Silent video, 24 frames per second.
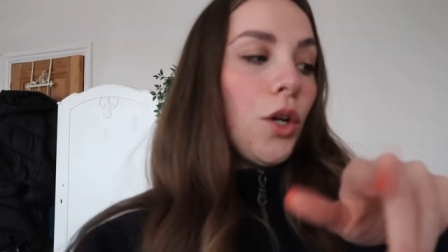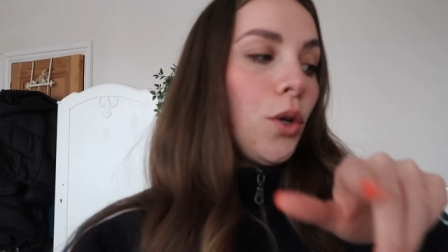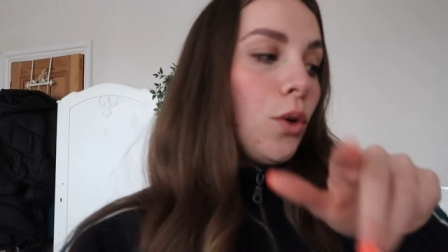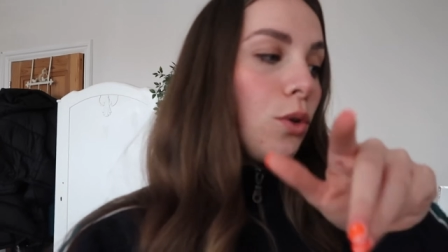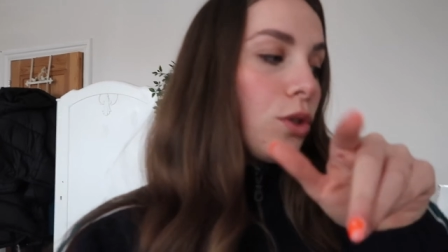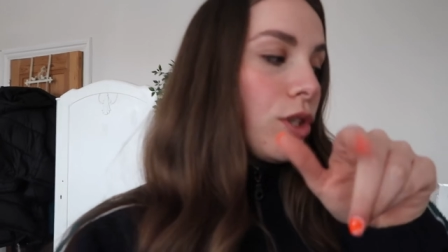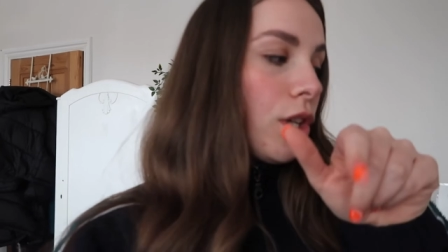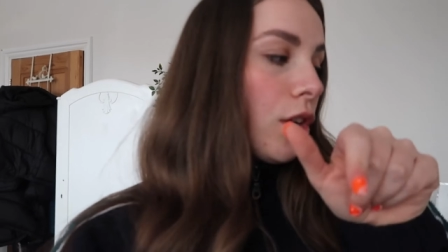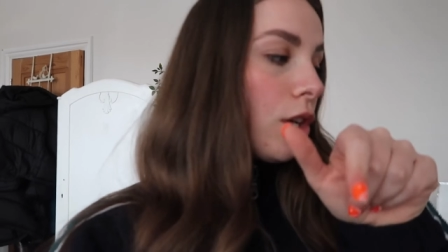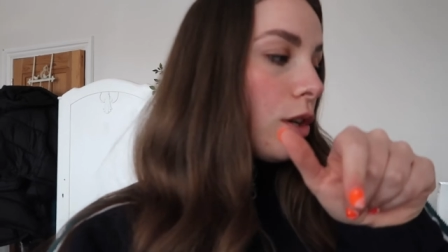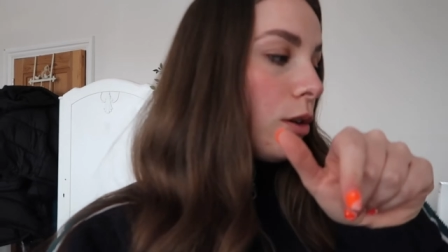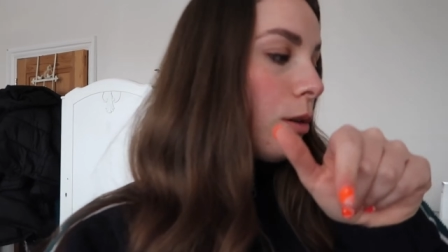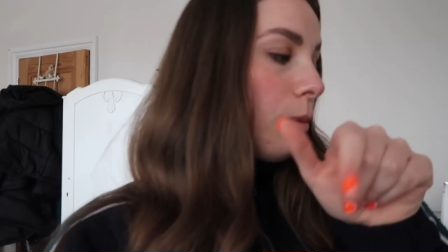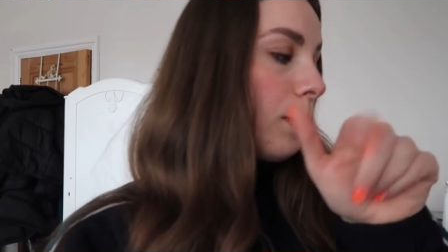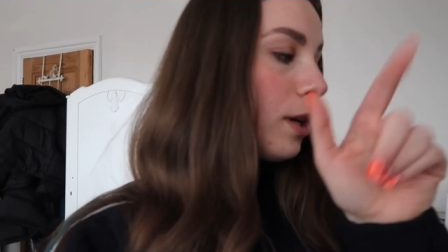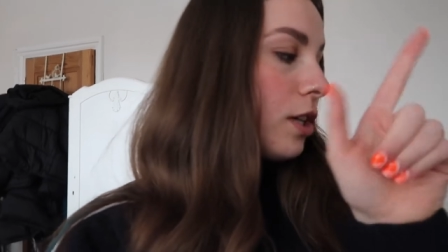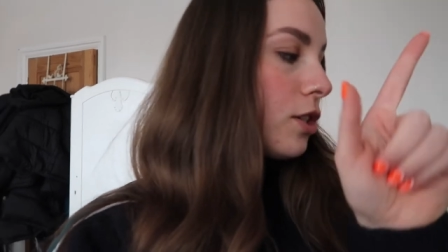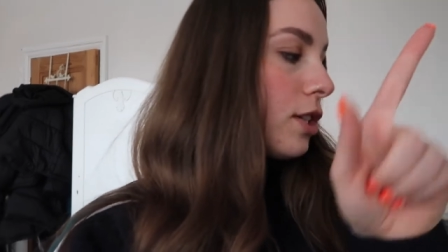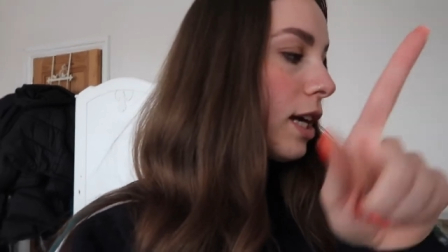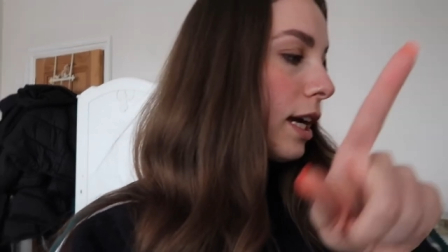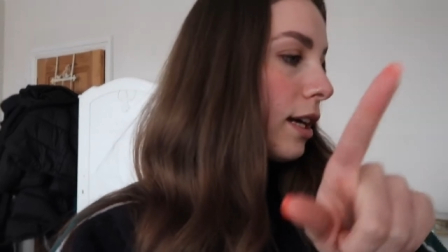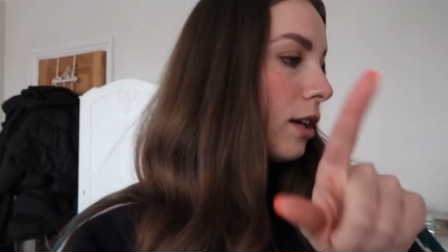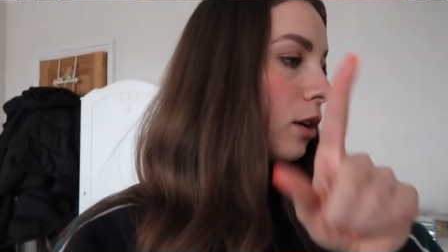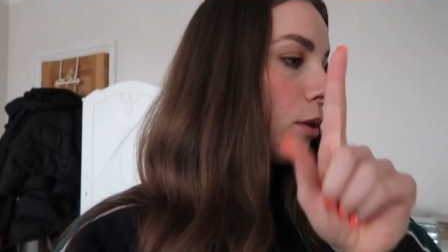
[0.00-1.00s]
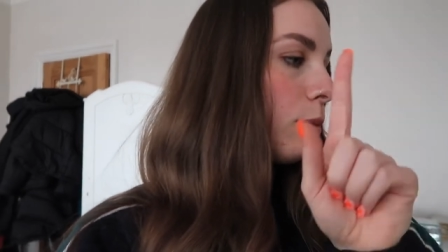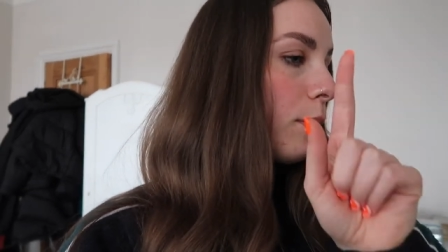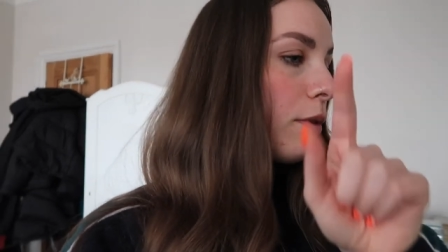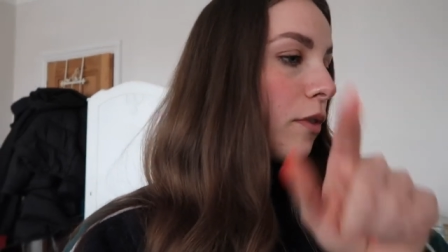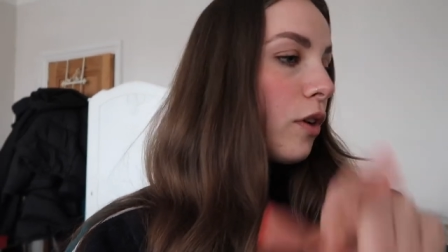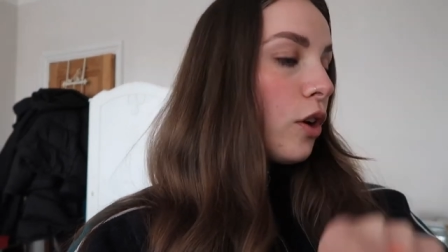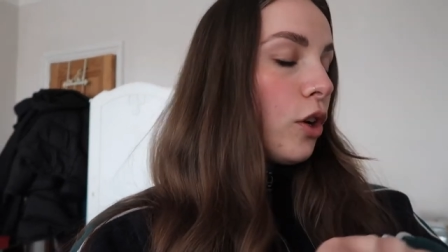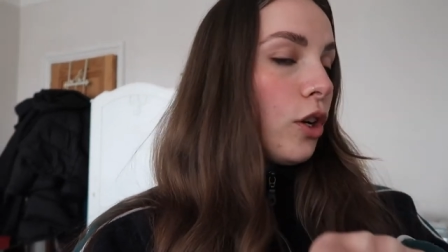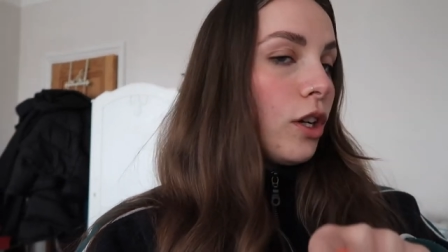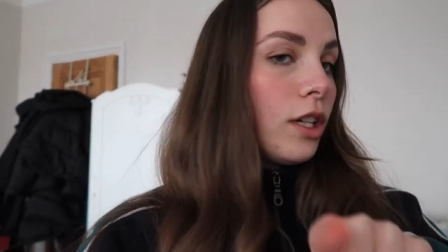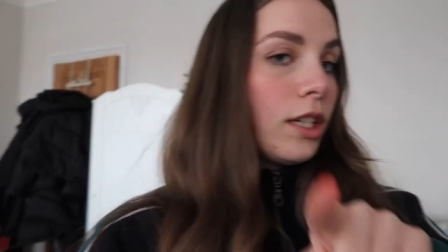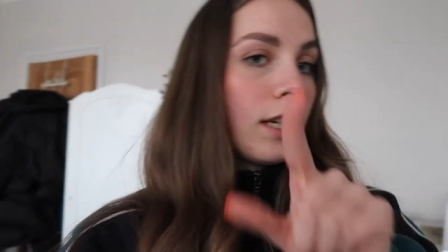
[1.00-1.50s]
Also gonna put a jacket on with
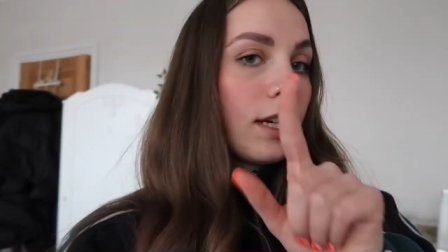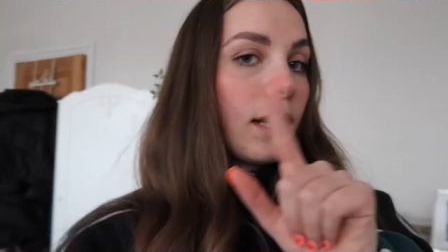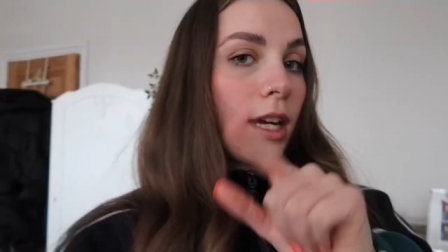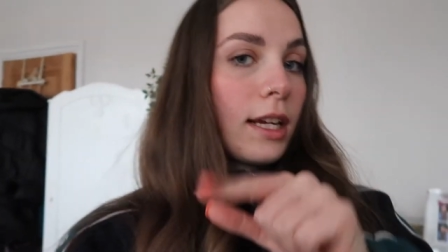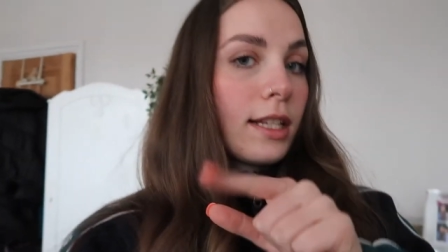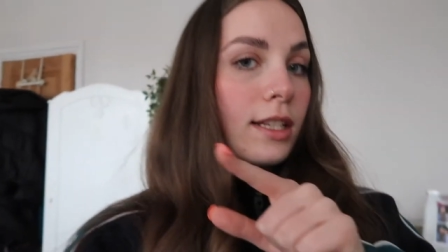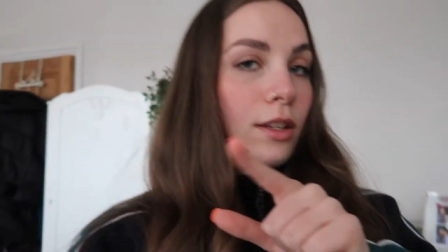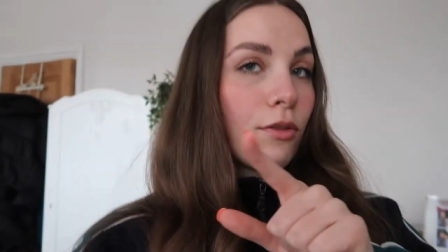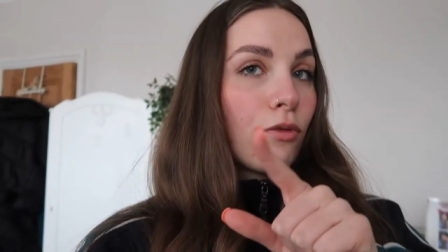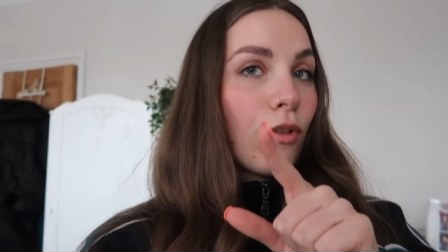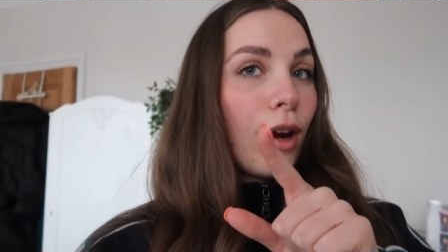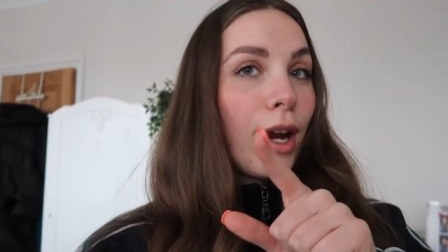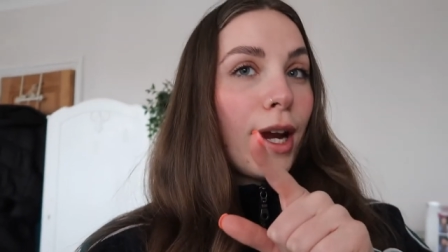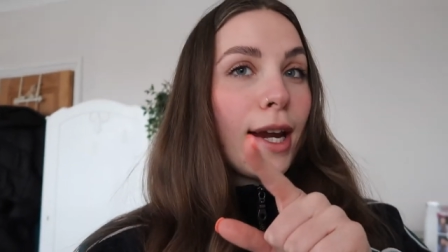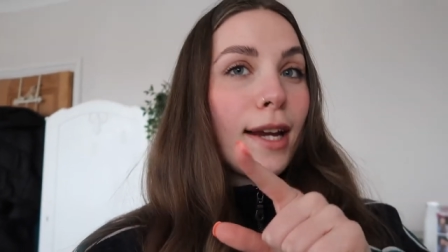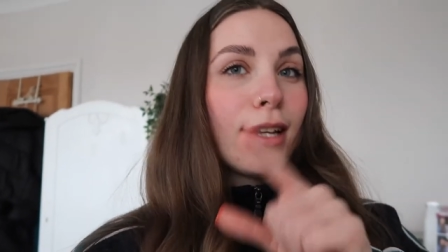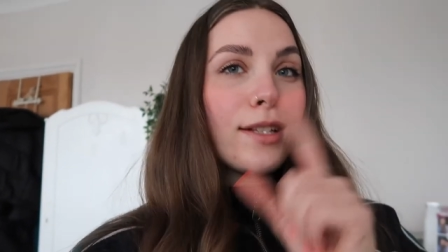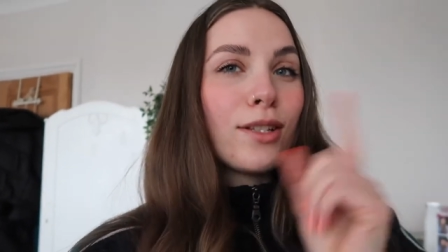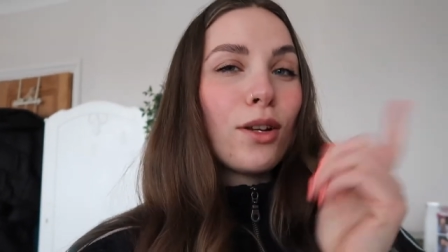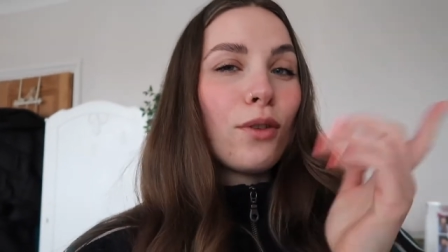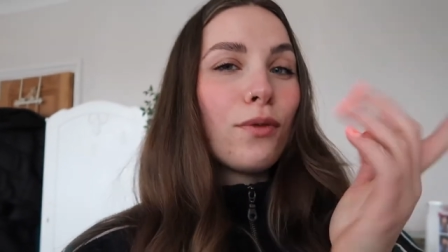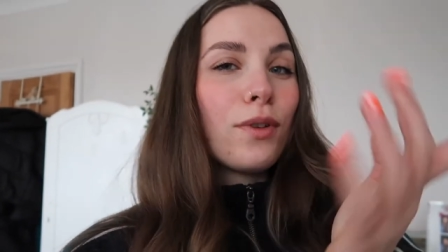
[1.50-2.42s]
a hood in case it rains.